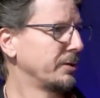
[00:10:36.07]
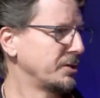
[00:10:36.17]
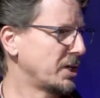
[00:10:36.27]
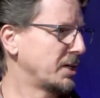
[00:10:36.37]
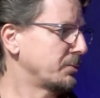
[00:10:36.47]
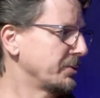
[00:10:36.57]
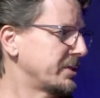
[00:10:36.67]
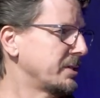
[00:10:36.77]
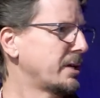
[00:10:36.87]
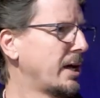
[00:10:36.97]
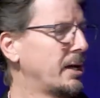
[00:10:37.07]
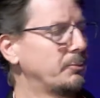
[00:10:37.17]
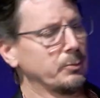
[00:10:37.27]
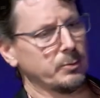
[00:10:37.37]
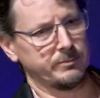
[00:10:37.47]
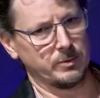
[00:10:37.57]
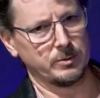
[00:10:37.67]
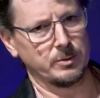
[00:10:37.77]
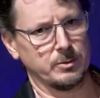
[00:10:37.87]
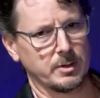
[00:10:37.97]
the judge will sit down, will review
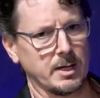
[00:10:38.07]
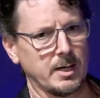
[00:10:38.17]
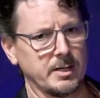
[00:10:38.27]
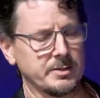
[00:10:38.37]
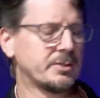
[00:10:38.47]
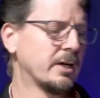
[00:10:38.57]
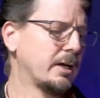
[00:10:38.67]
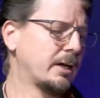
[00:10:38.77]
your case,